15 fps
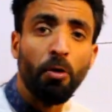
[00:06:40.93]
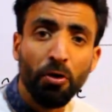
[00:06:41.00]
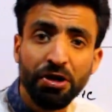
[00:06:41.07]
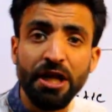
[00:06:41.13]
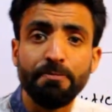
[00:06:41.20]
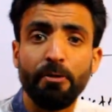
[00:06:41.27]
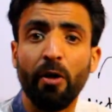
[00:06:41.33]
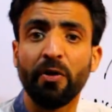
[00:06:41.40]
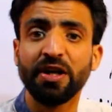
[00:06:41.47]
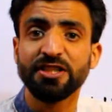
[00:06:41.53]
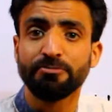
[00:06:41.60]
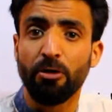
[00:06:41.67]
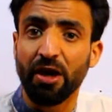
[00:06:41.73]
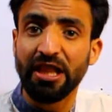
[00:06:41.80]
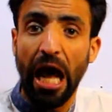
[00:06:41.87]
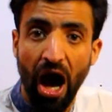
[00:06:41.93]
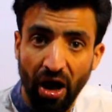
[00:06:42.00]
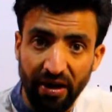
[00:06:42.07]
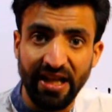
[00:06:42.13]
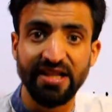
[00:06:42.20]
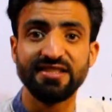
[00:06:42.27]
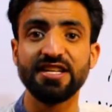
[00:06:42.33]
40 provides for the
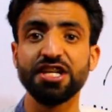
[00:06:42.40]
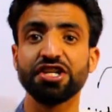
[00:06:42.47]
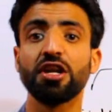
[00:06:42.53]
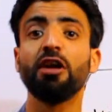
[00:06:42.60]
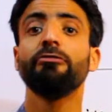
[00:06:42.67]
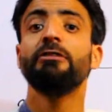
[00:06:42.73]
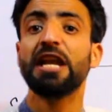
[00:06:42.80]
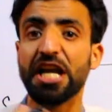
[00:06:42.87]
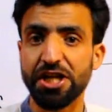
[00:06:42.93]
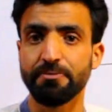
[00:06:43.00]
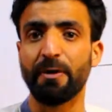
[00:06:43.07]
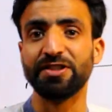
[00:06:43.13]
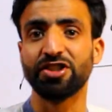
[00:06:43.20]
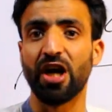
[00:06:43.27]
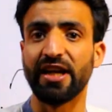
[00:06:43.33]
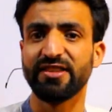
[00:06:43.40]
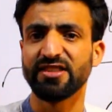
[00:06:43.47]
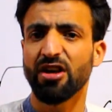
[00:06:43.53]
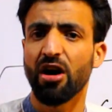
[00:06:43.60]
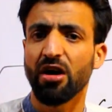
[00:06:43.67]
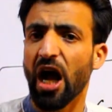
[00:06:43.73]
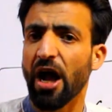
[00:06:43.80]
organization of village panchayats,
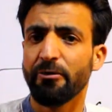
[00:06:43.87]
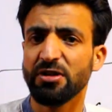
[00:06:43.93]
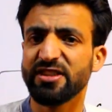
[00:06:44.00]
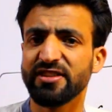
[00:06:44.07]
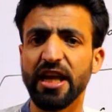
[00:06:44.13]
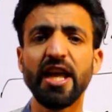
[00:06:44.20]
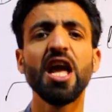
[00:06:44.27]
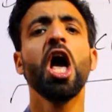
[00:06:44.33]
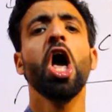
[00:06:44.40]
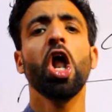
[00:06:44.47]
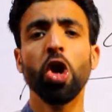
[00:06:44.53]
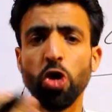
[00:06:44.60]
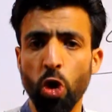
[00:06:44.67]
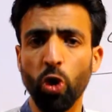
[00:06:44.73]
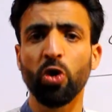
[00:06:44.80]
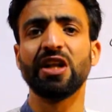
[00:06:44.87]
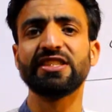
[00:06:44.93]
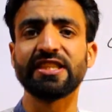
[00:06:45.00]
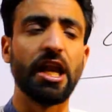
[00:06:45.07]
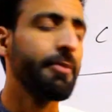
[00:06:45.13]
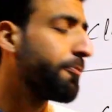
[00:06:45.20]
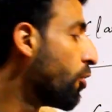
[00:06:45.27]
or I would say local
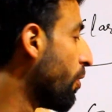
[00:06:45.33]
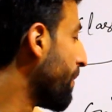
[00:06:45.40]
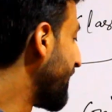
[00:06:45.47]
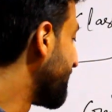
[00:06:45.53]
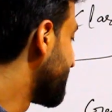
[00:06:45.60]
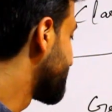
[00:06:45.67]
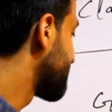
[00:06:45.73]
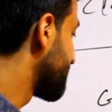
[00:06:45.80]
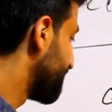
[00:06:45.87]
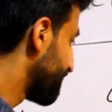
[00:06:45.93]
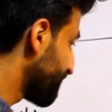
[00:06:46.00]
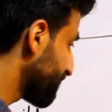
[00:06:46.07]
self-governments.